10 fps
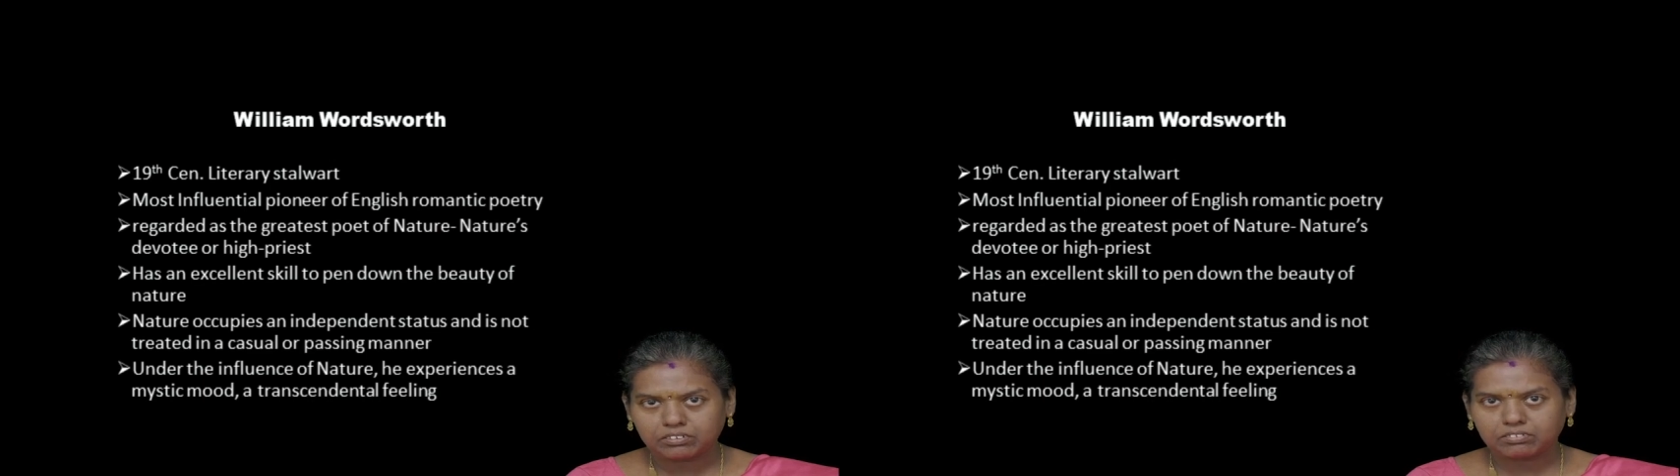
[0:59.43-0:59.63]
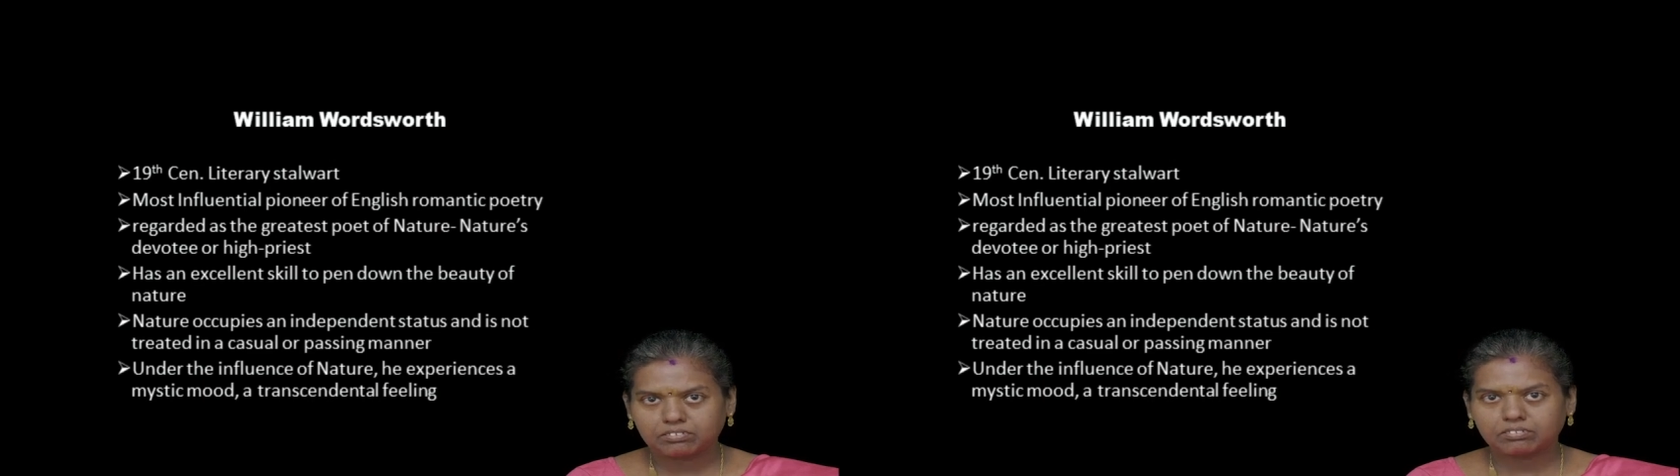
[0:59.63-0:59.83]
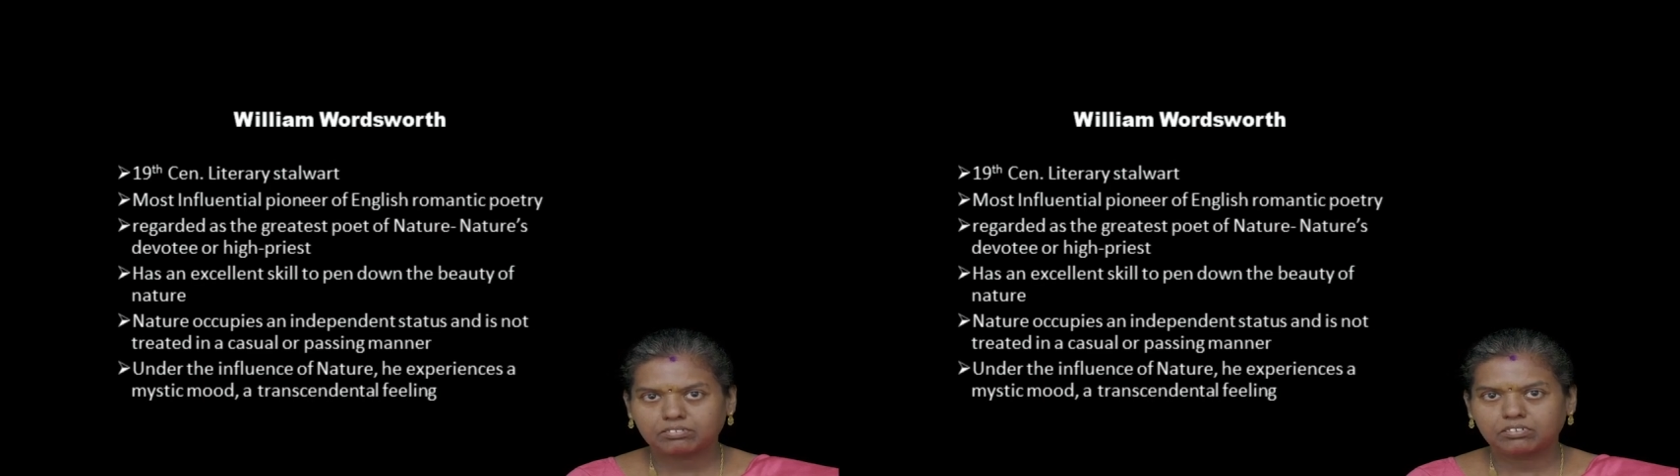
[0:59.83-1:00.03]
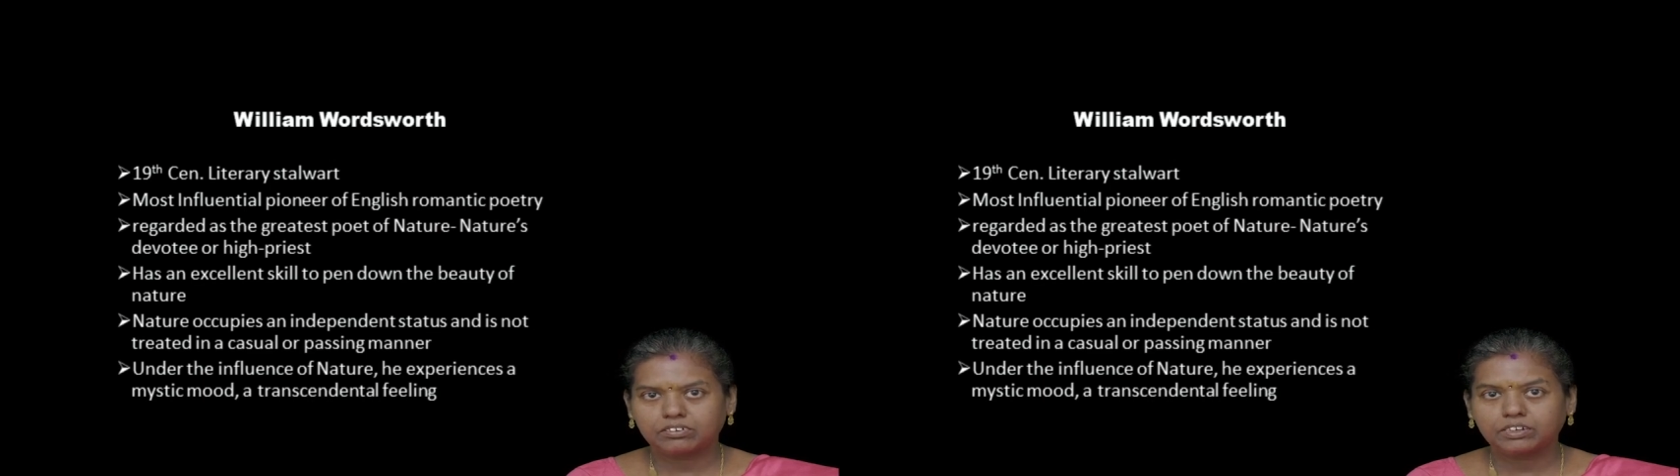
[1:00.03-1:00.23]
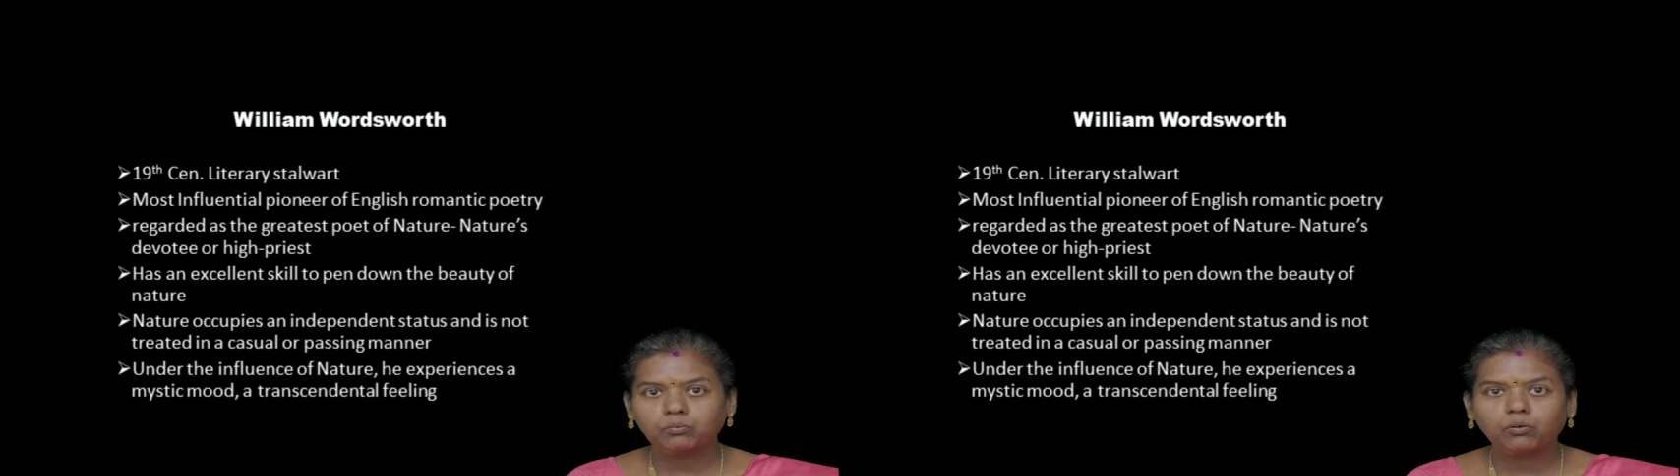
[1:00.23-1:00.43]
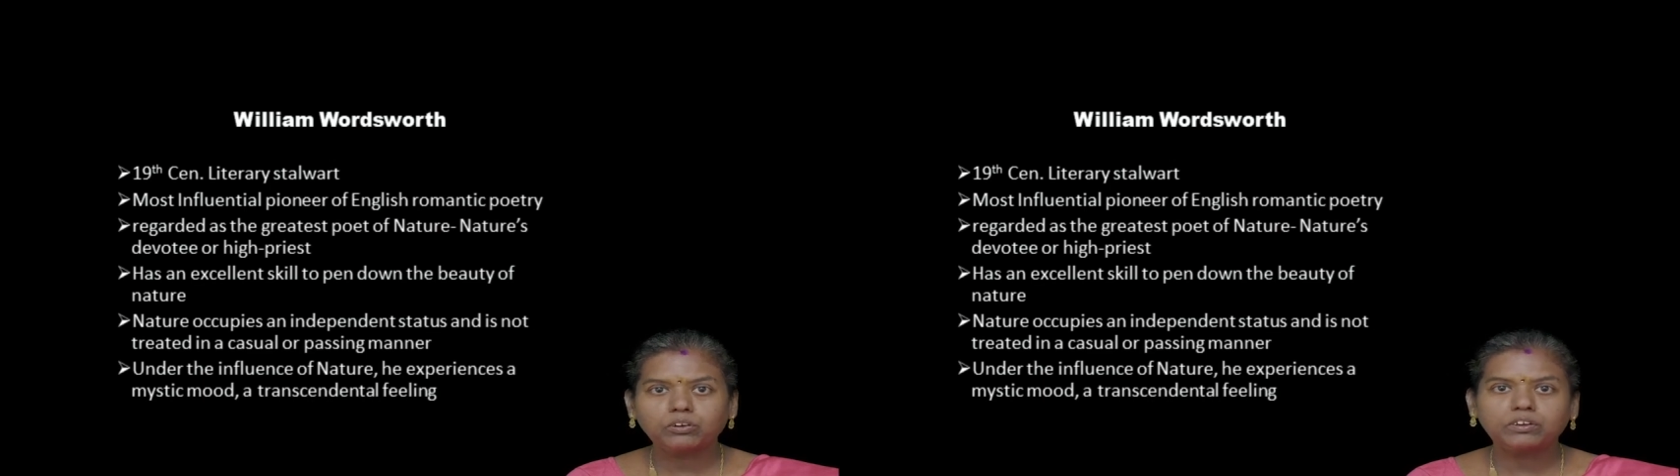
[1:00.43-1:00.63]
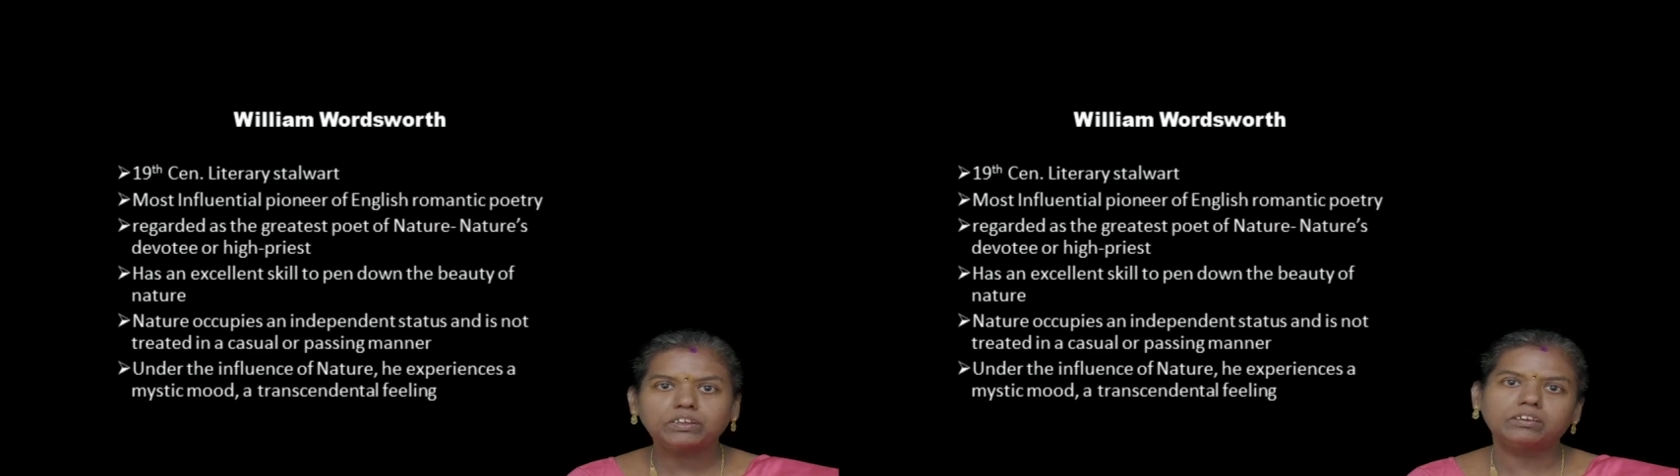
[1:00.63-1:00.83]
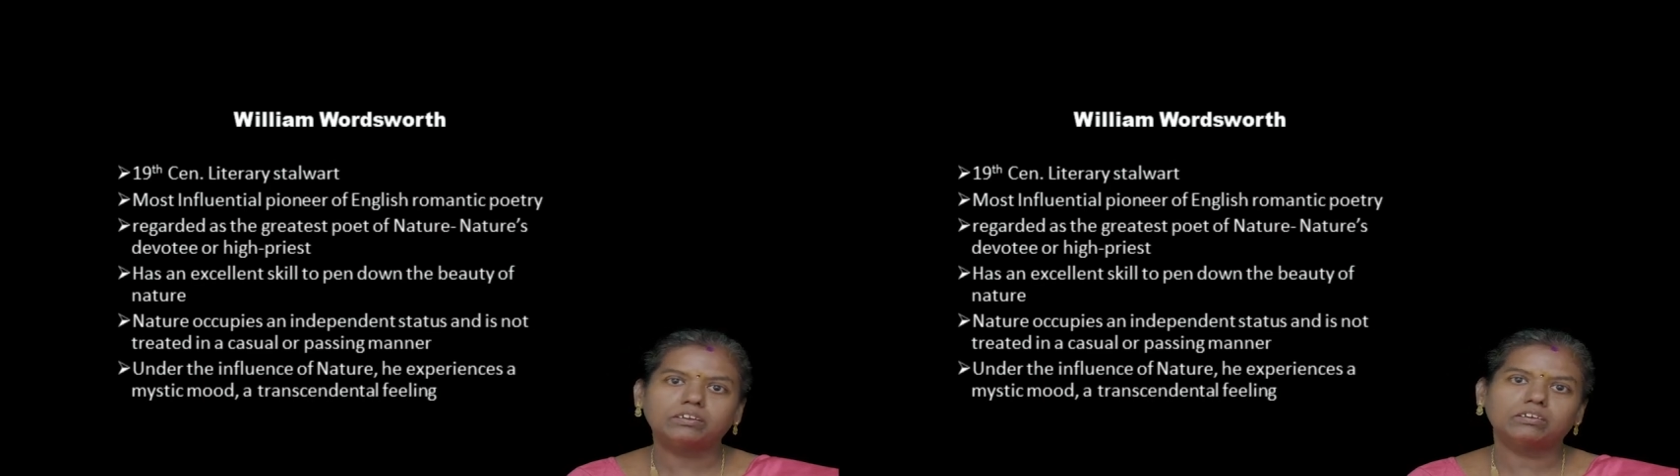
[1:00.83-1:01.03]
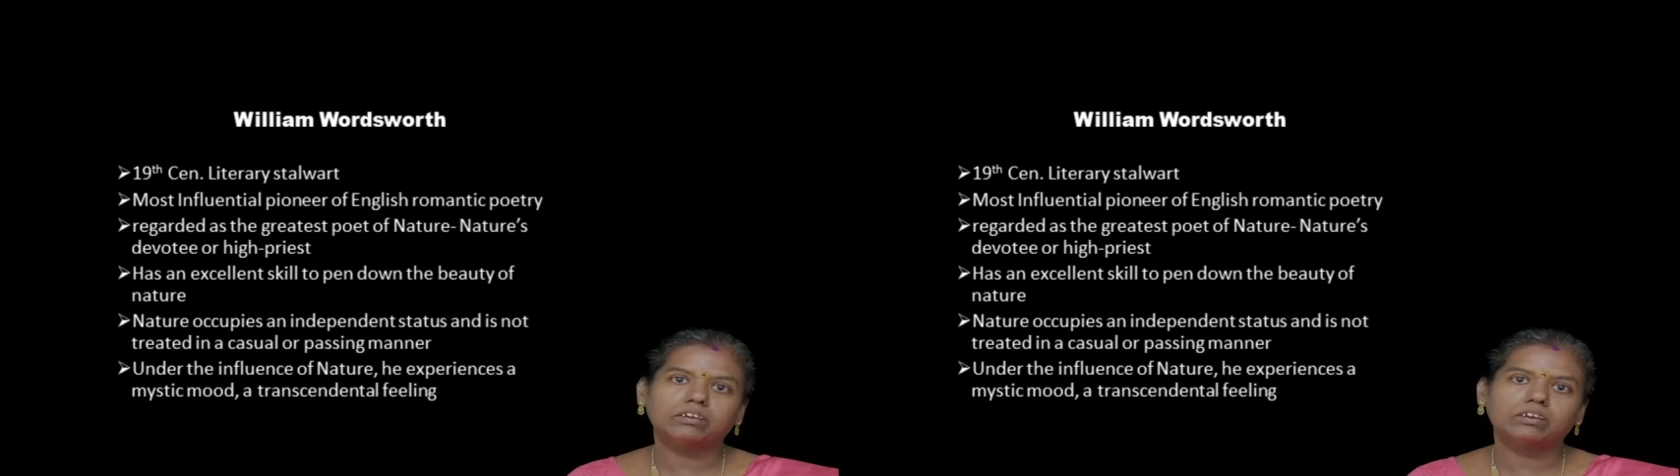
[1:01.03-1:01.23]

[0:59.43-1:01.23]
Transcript: as devotee